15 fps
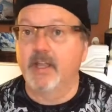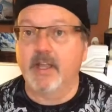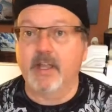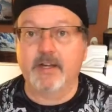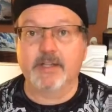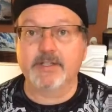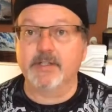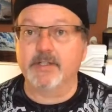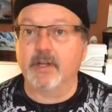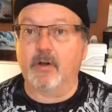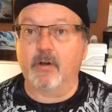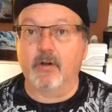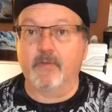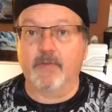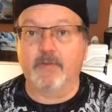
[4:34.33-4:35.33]
It doesn't
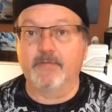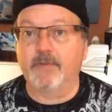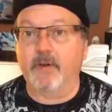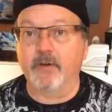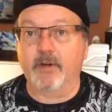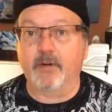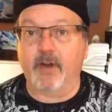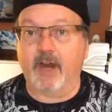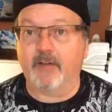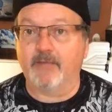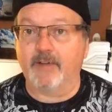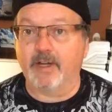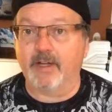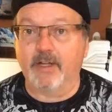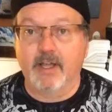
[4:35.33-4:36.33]
know if you're
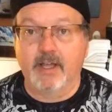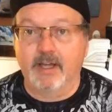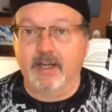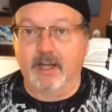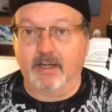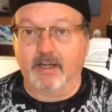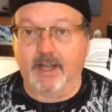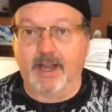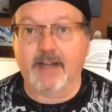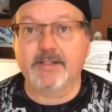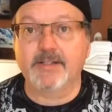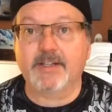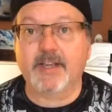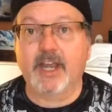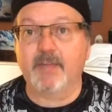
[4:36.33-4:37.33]
photographing a
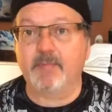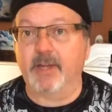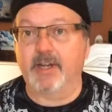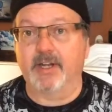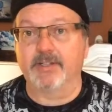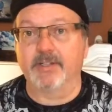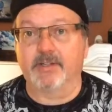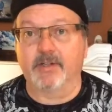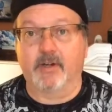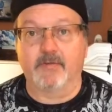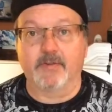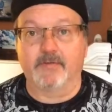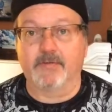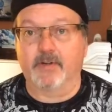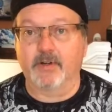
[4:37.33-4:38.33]
landscape. It doesn't know
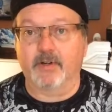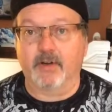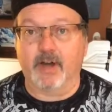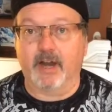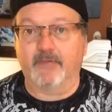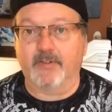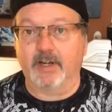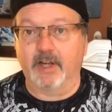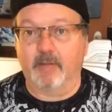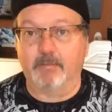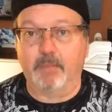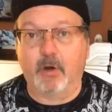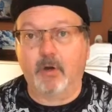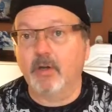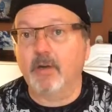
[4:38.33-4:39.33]
if you're photographing a
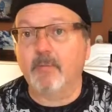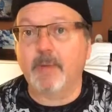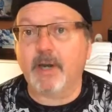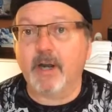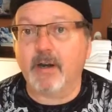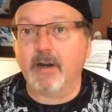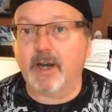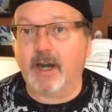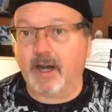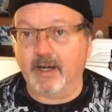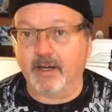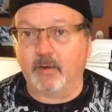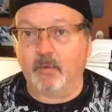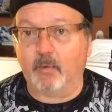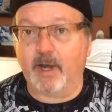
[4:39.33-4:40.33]
polar bear
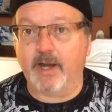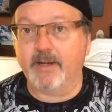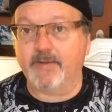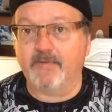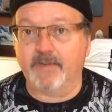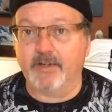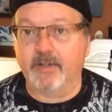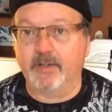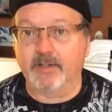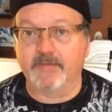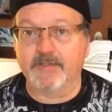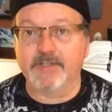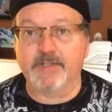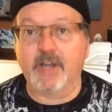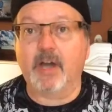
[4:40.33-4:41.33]
on a white field
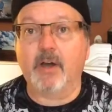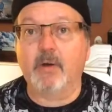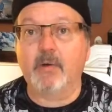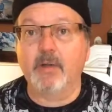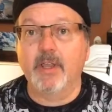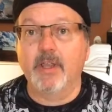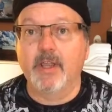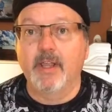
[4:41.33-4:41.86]
of snow.